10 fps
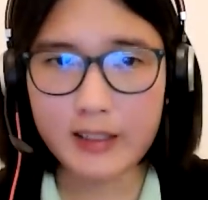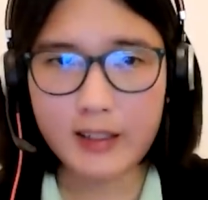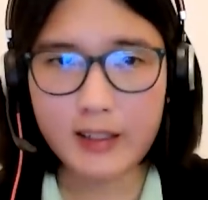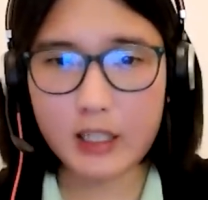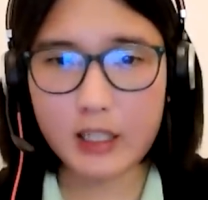
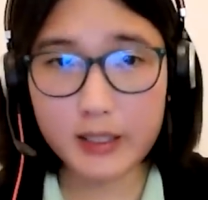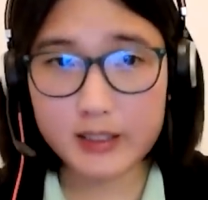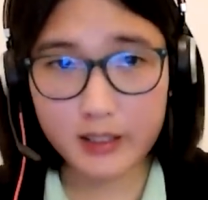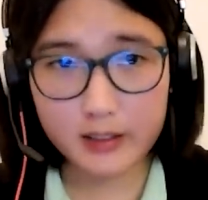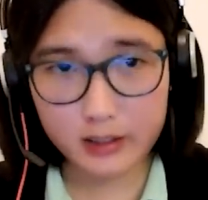an army
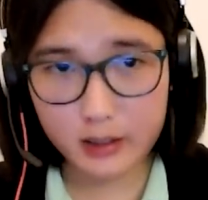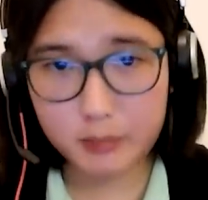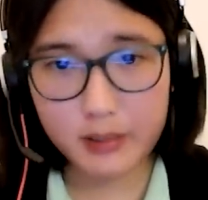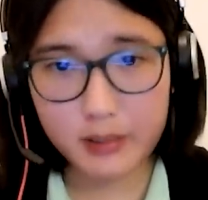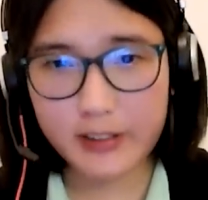sergeant
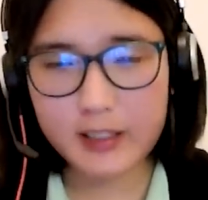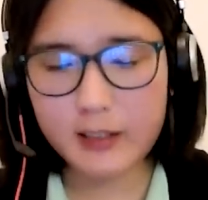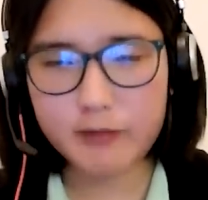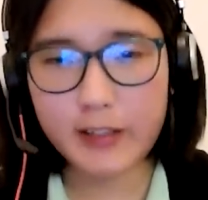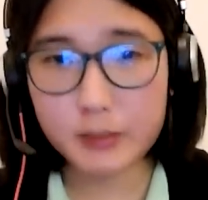briefing
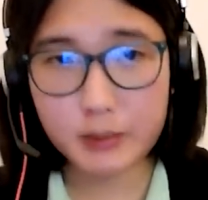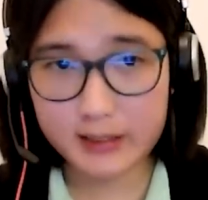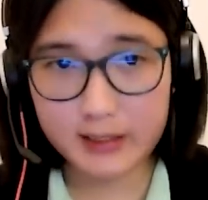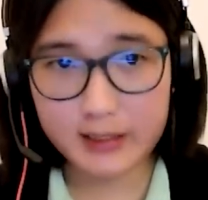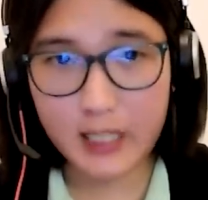Vice
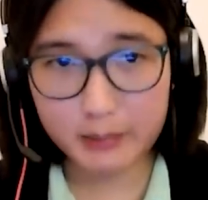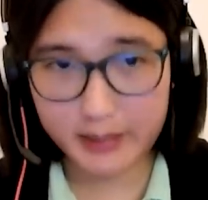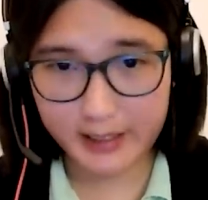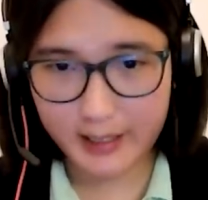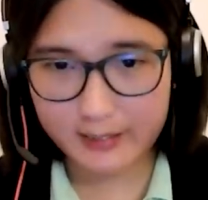President
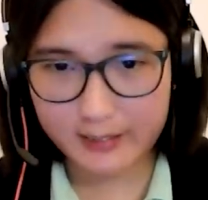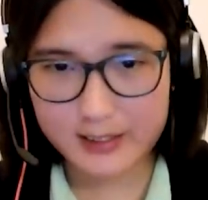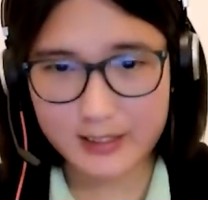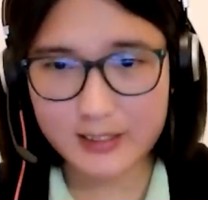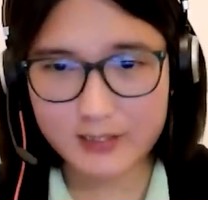Kamala Harris
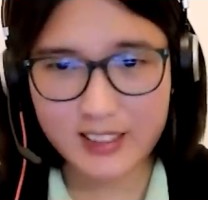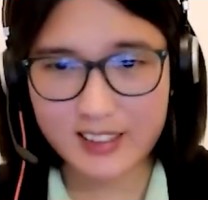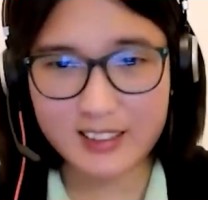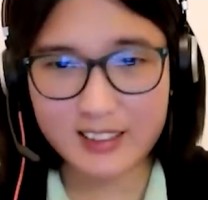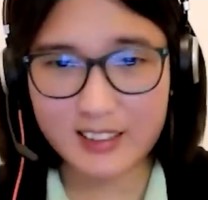on something in
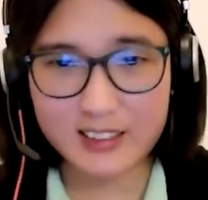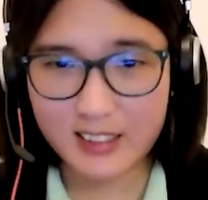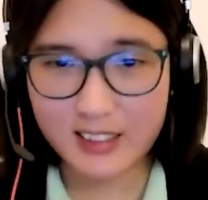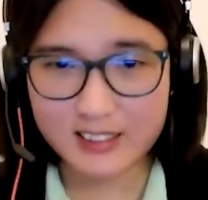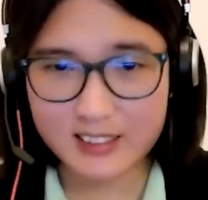the United
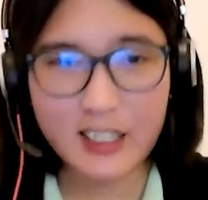States.